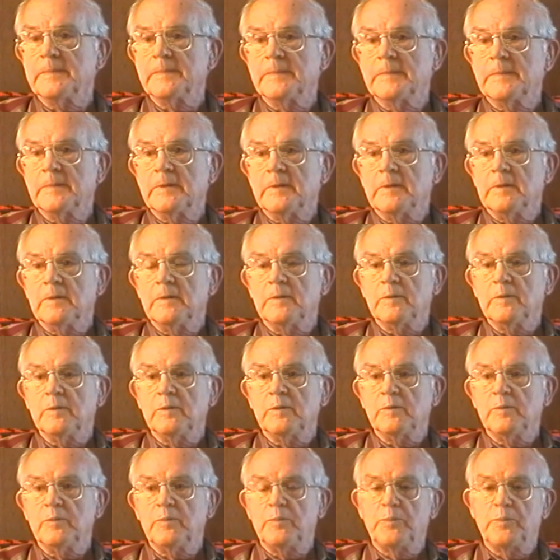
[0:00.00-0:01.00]

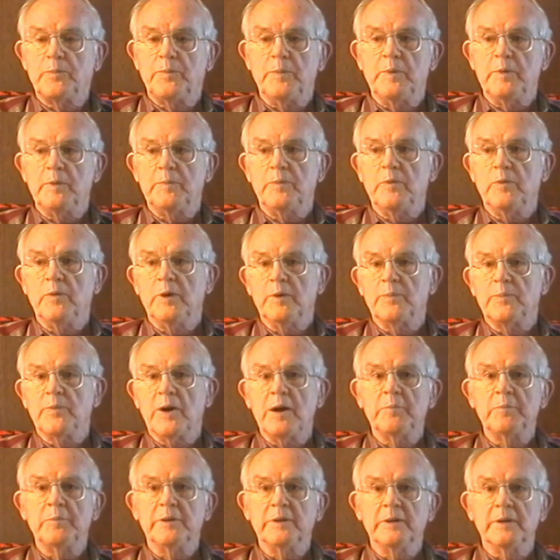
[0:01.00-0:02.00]
on?
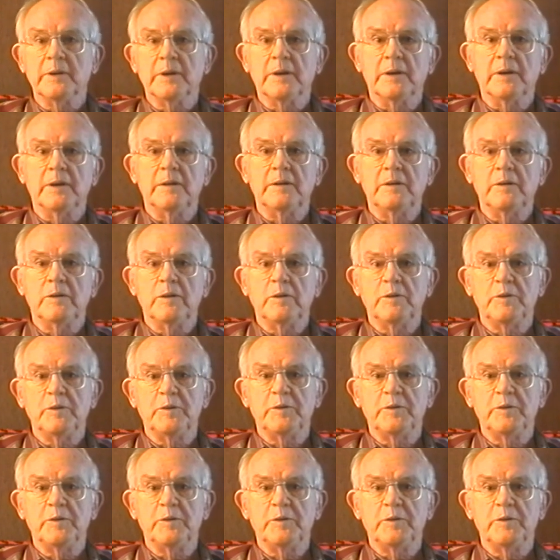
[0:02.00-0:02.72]
Well, probably uh,